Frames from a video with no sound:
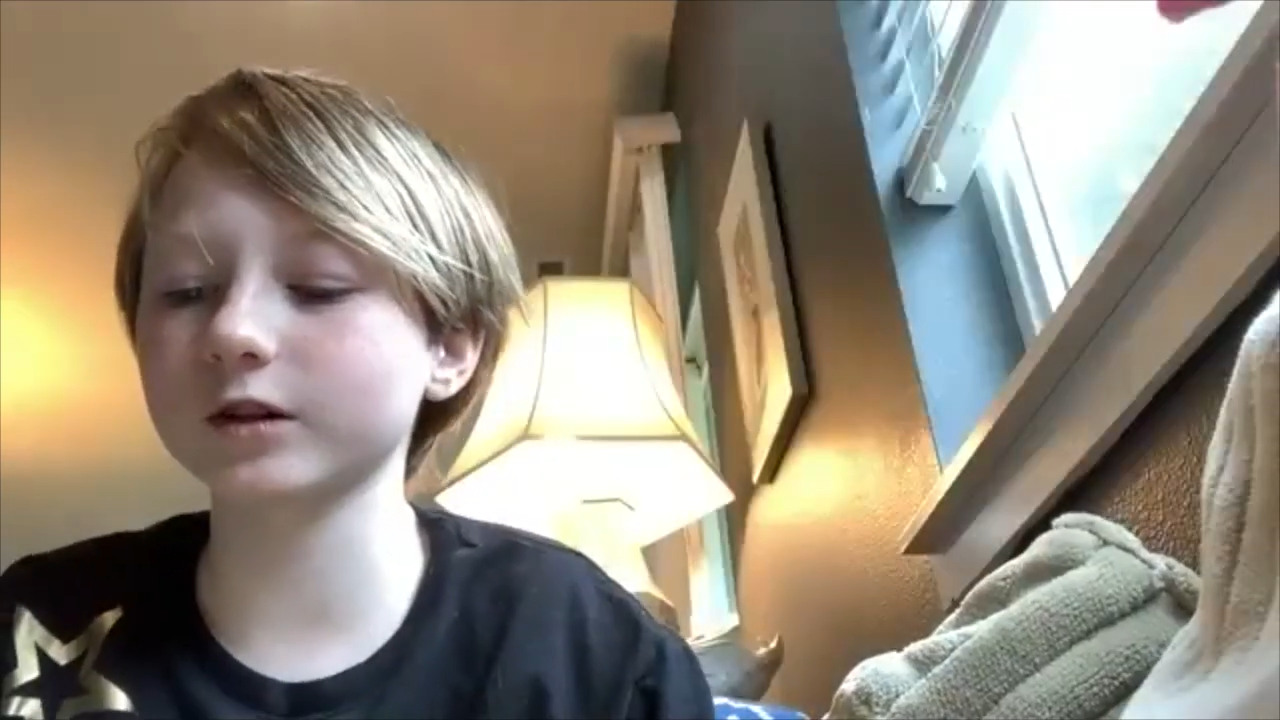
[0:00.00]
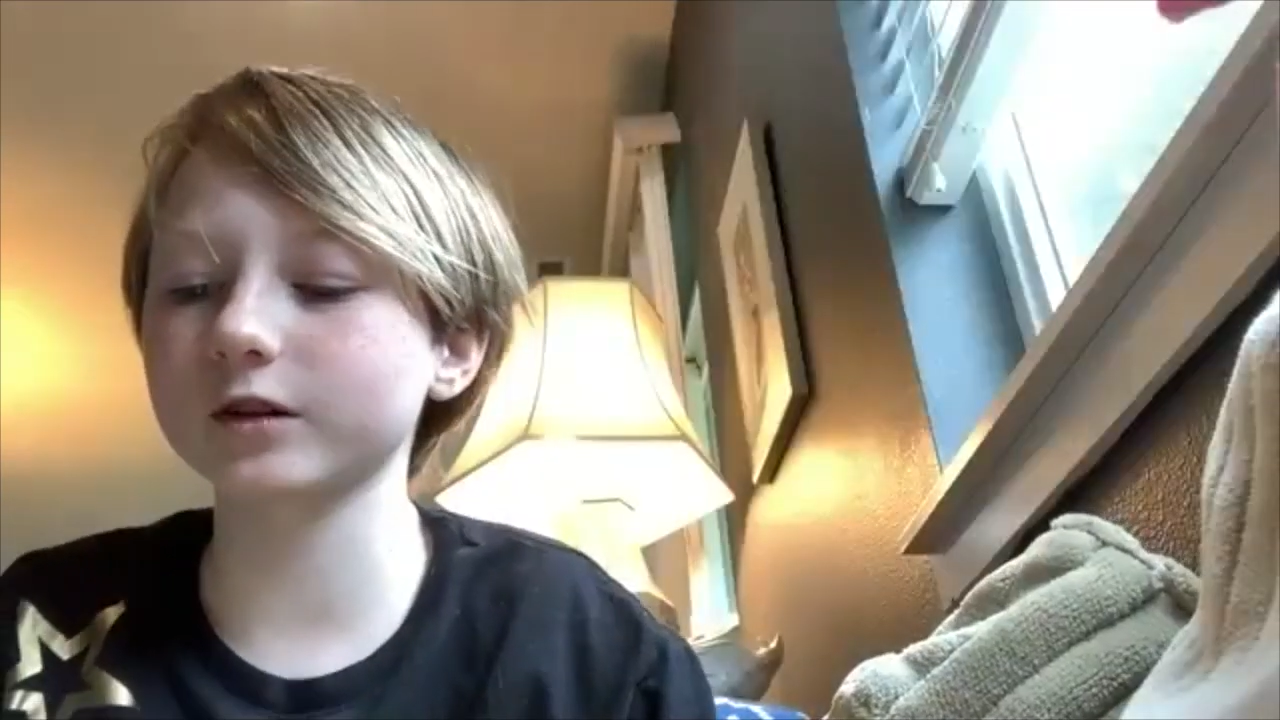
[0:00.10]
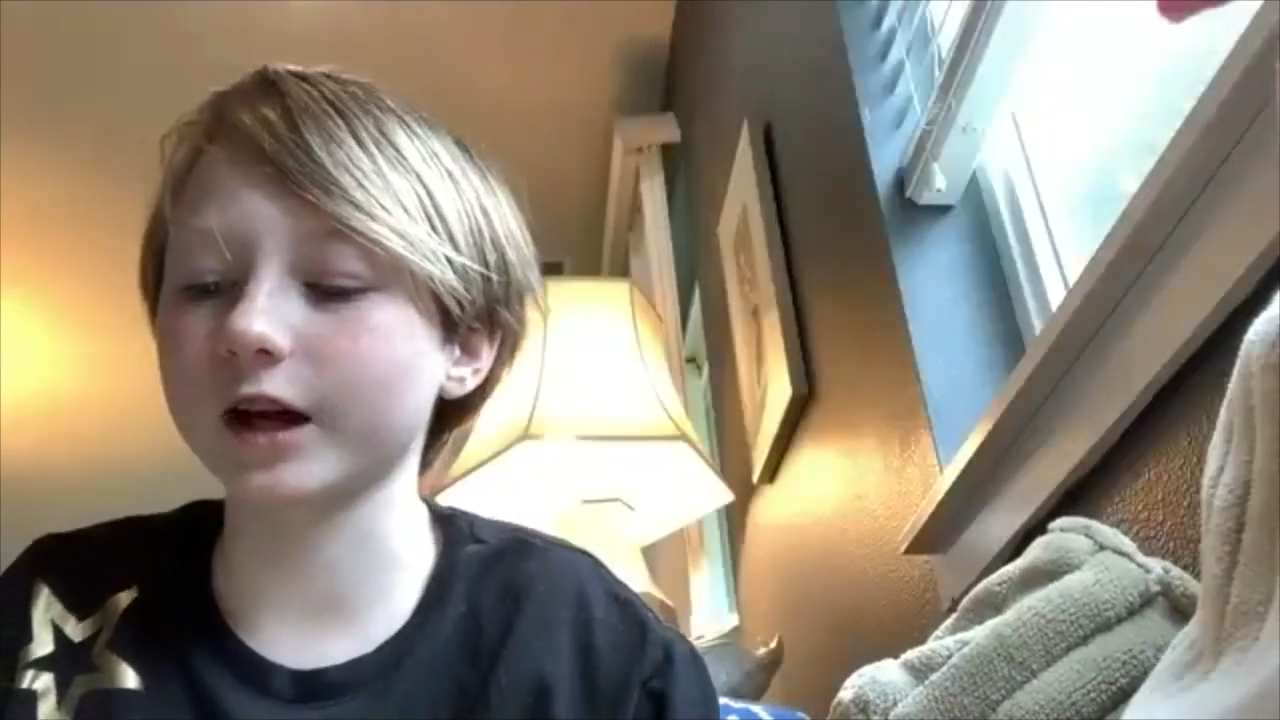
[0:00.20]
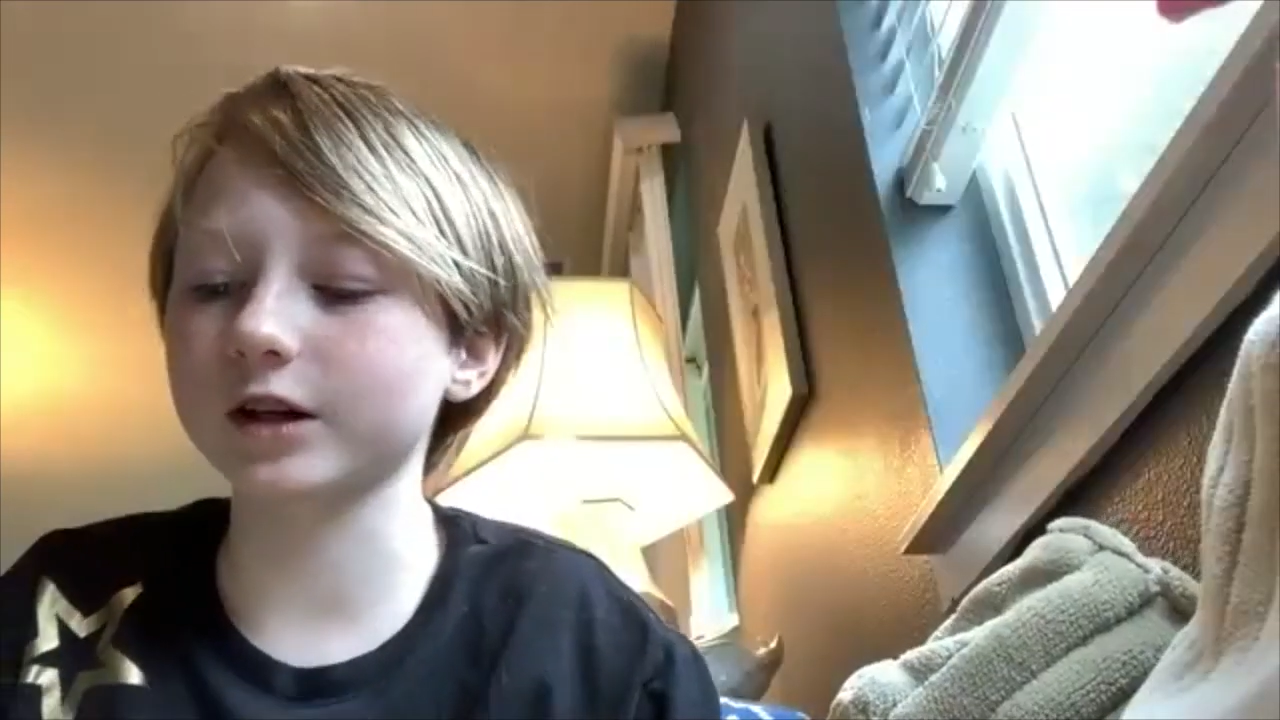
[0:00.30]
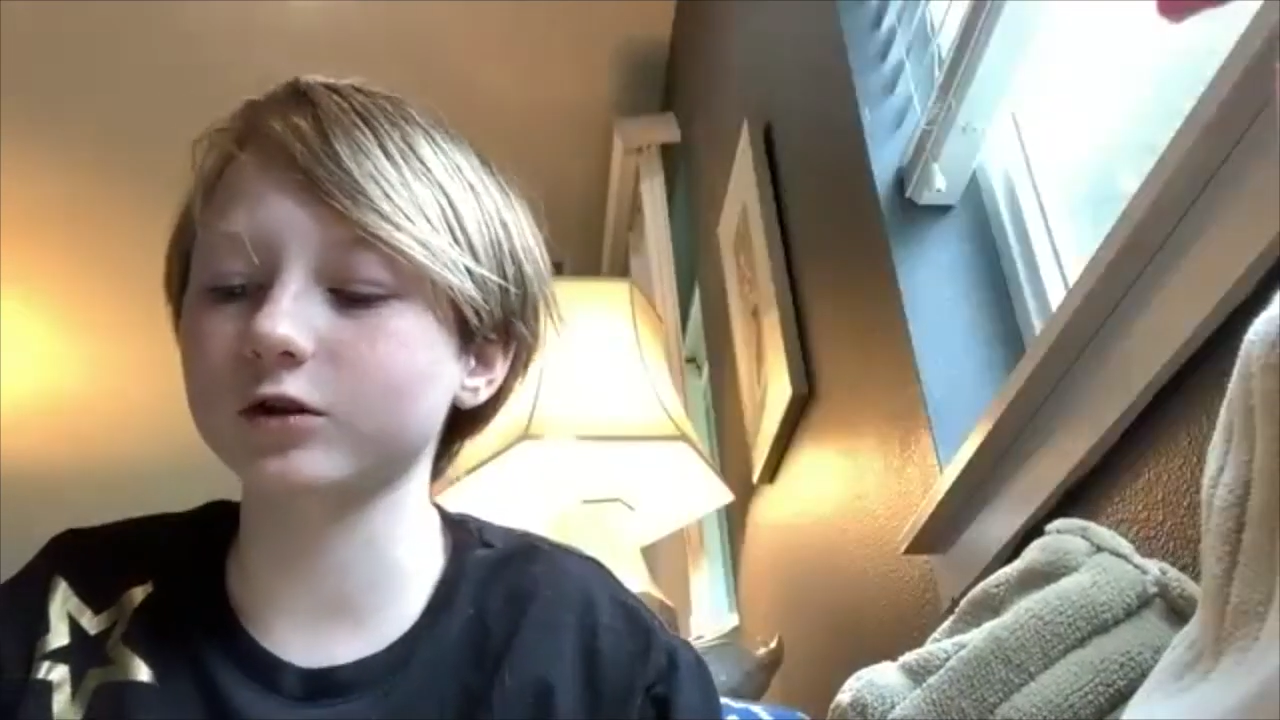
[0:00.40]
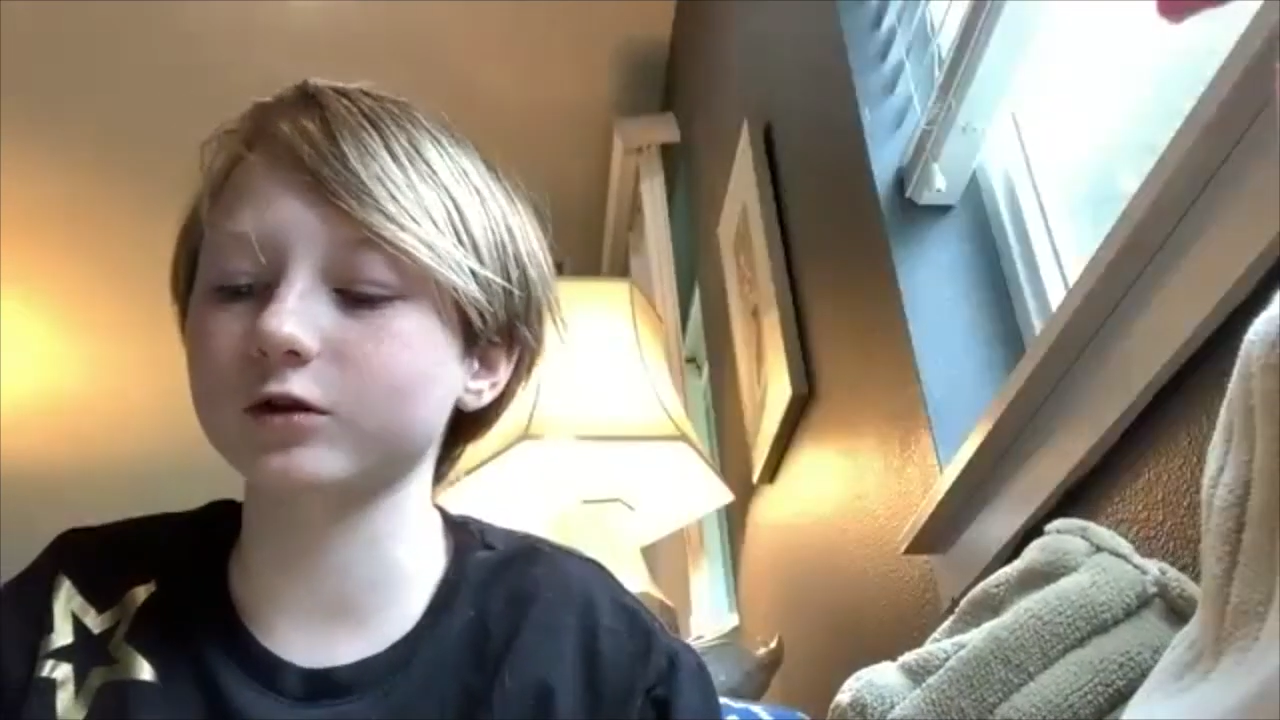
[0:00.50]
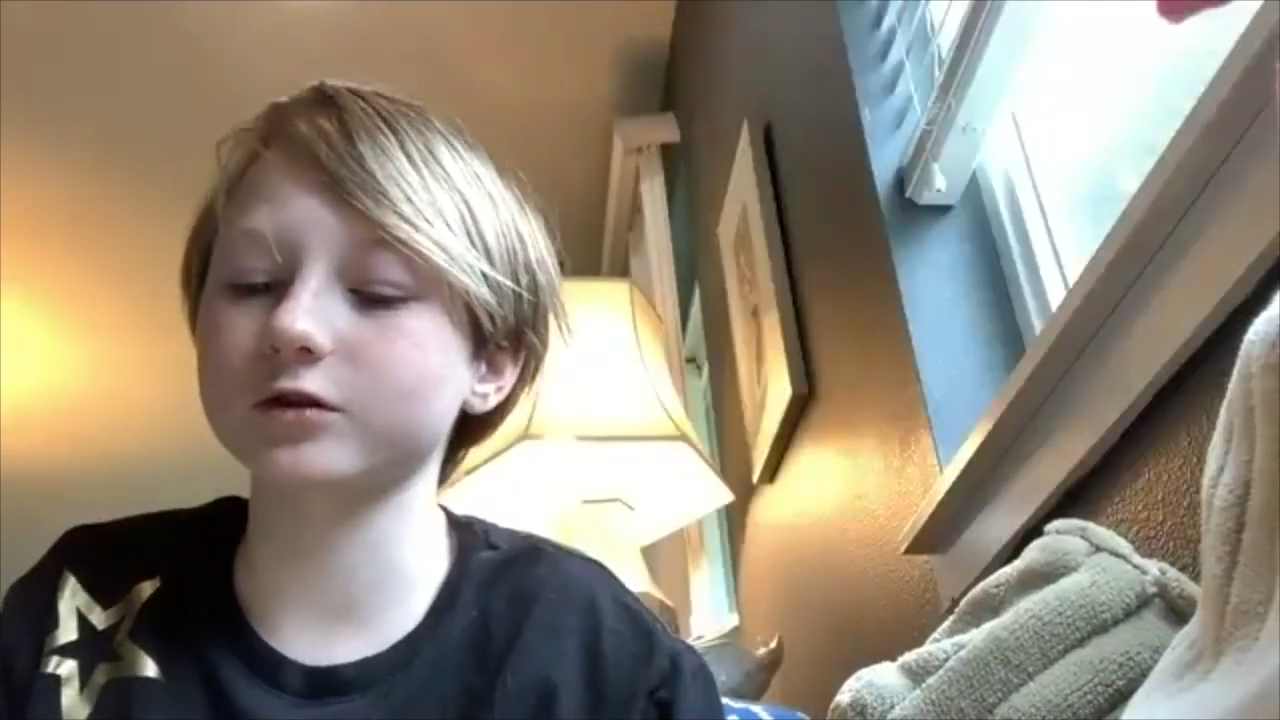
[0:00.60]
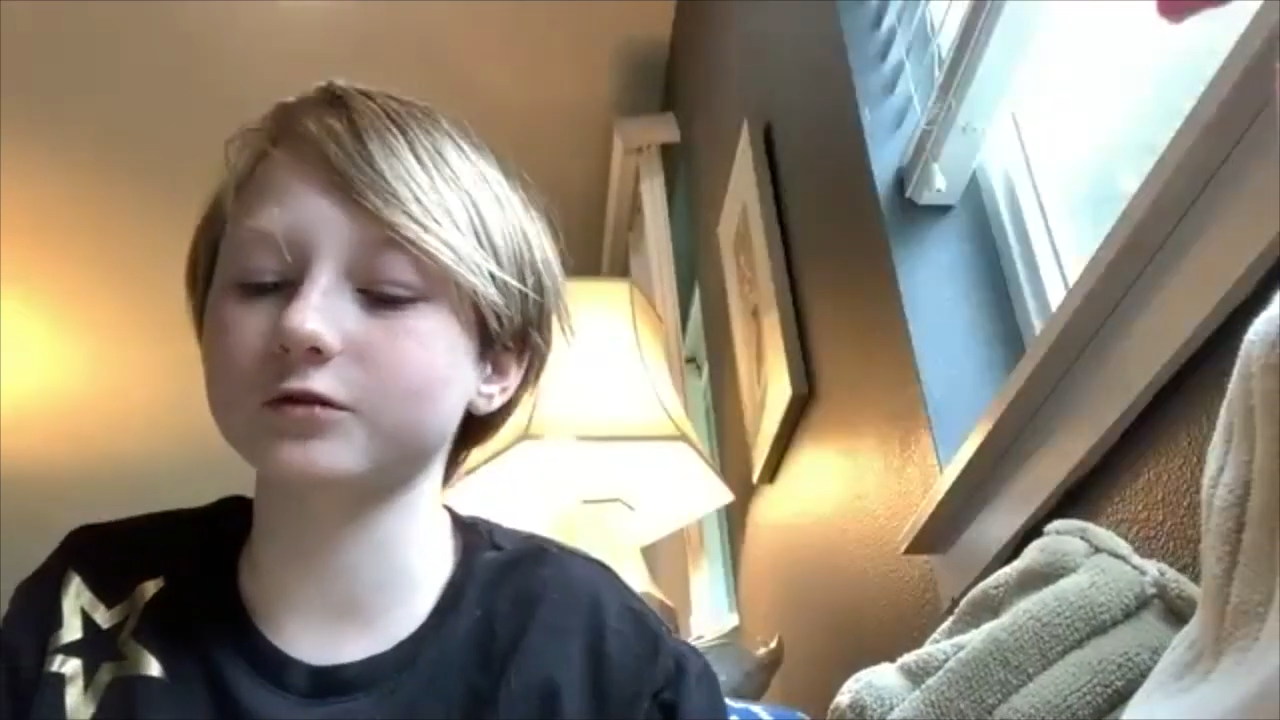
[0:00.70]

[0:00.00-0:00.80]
Nationals